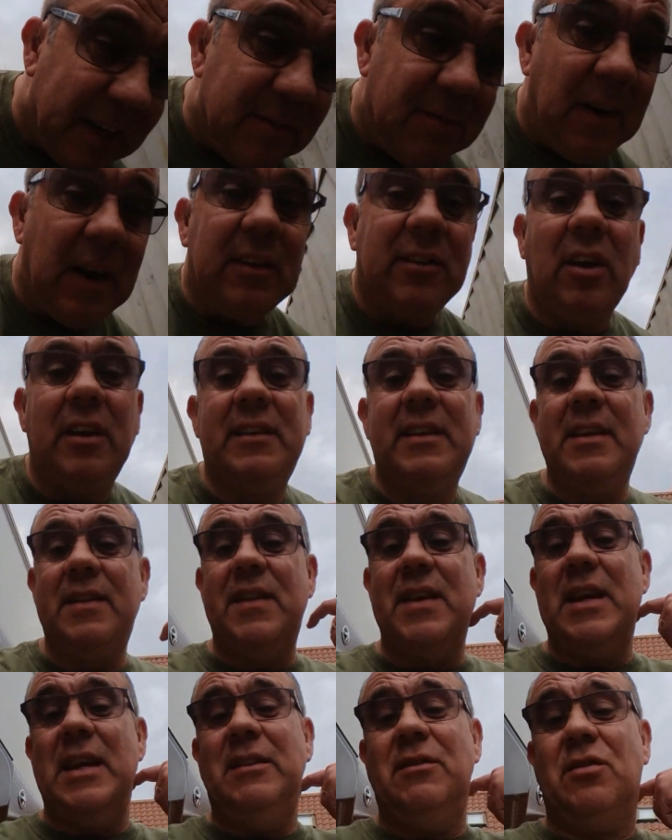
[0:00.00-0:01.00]
In fact, I did
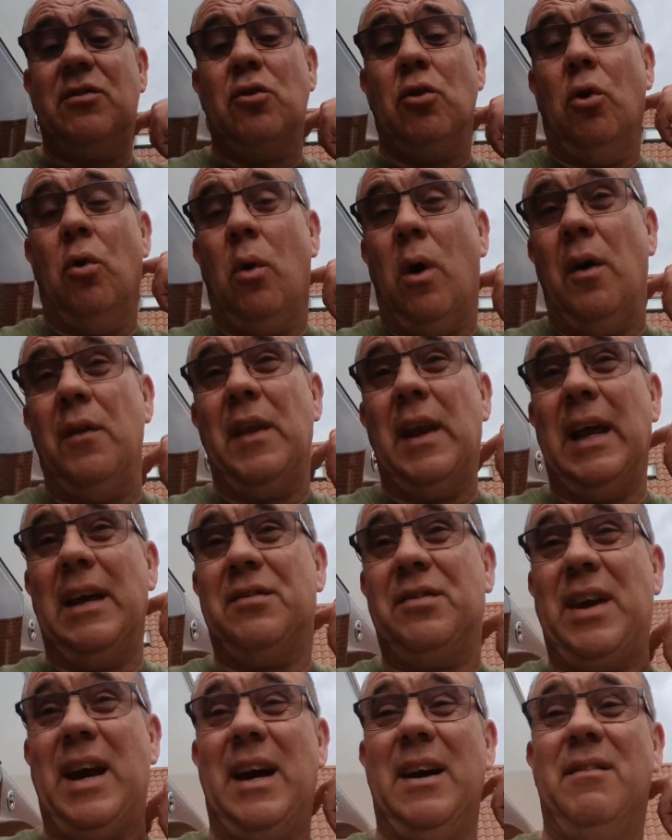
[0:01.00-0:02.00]
the install on the
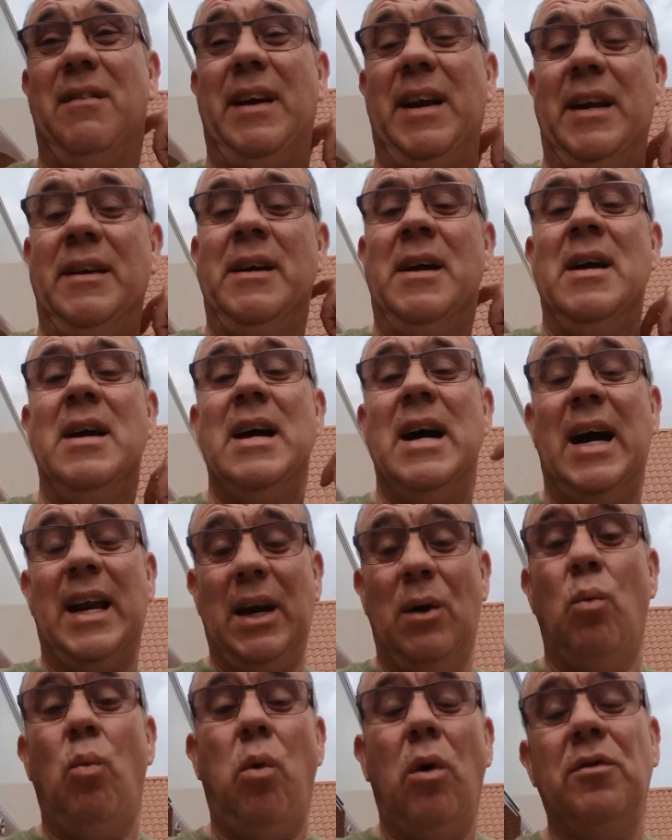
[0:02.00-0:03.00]
last Caravan, and
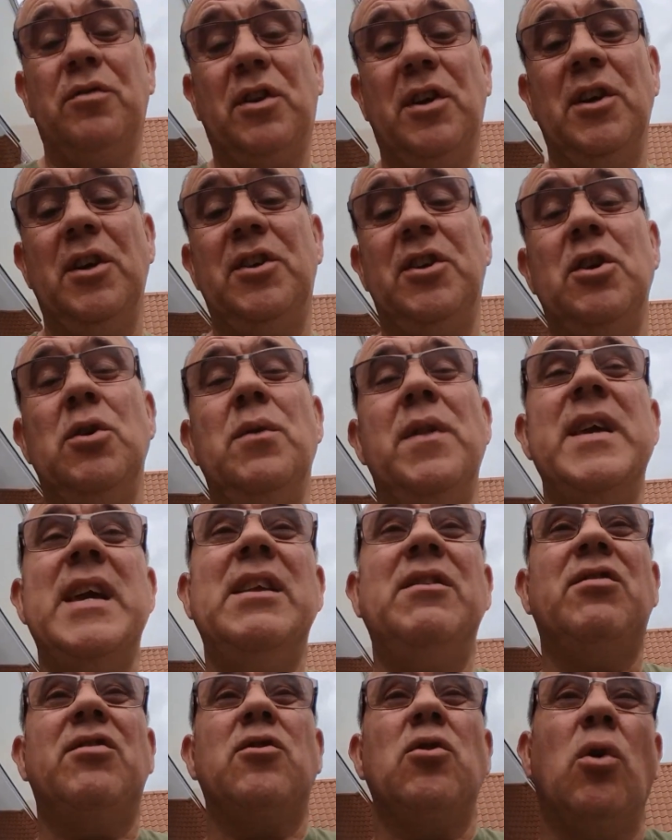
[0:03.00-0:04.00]
I was going to do the
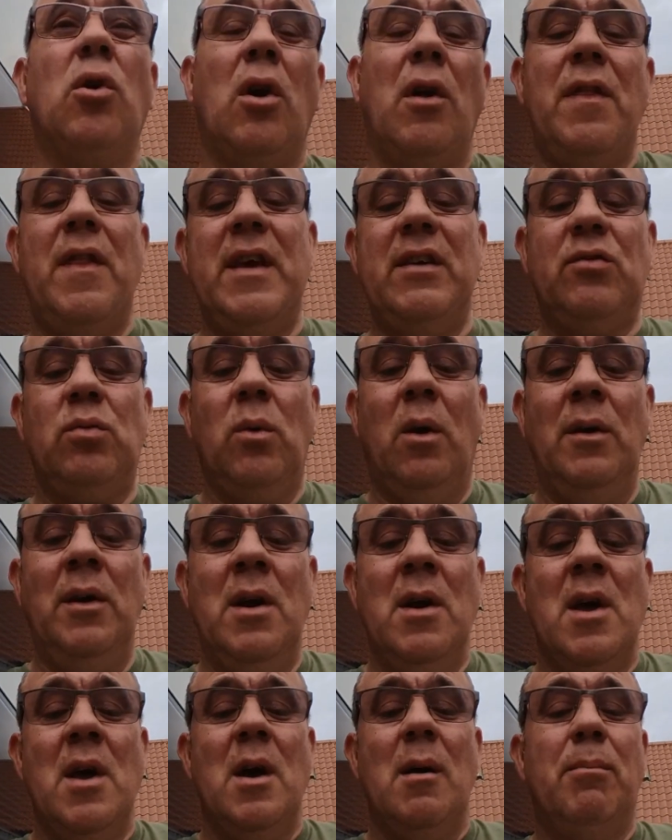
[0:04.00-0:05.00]
install on this
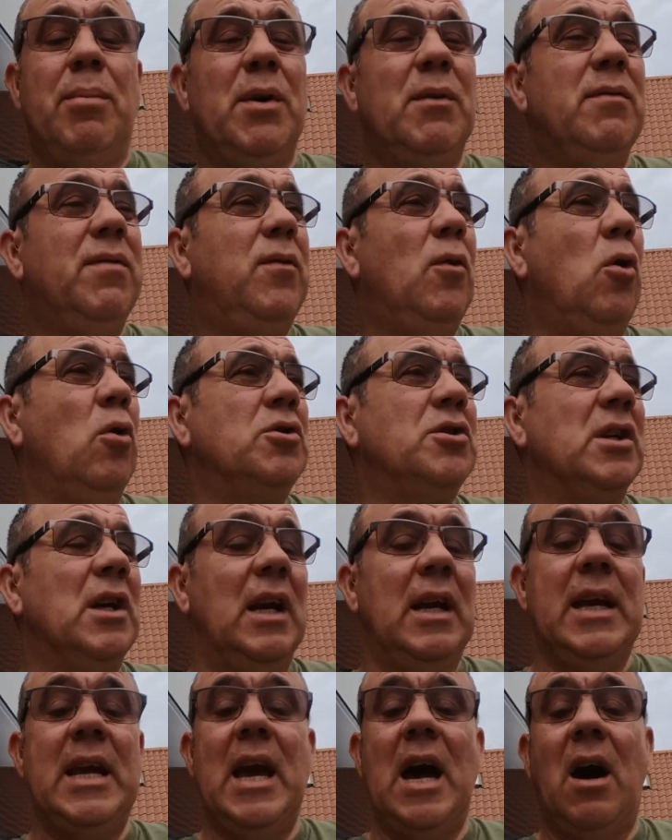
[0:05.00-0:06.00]
one, but
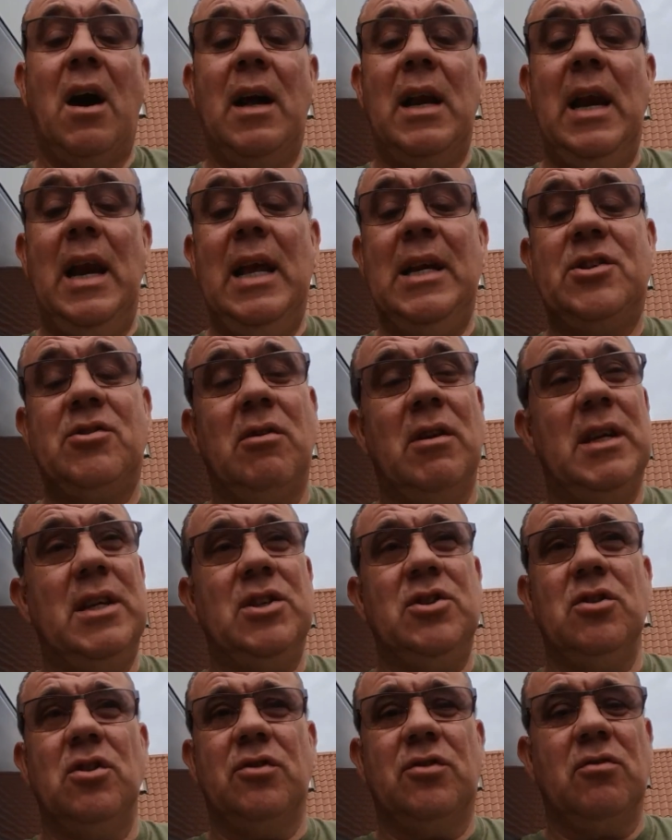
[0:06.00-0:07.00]
unfortunately I literally
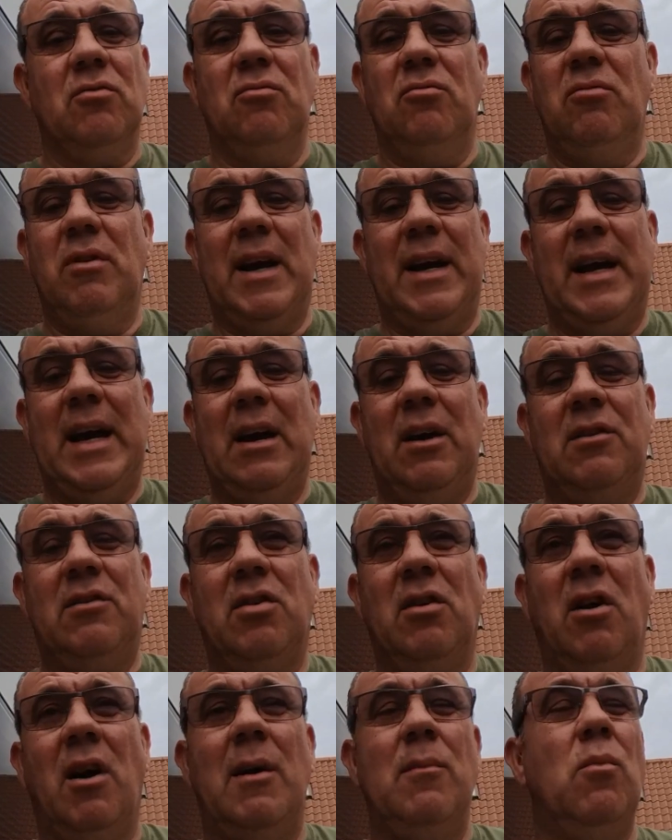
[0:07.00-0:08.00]
just ran out of
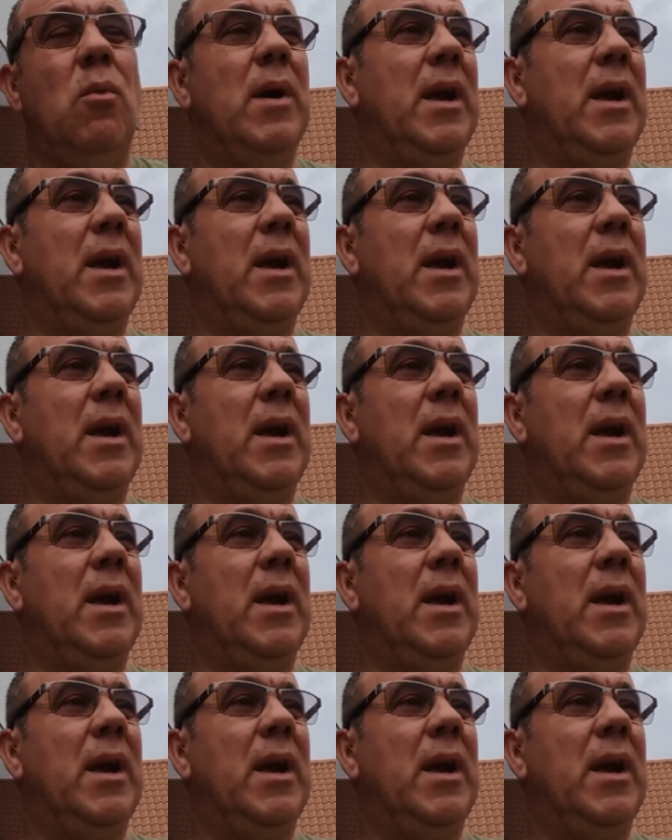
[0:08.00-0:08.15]
time.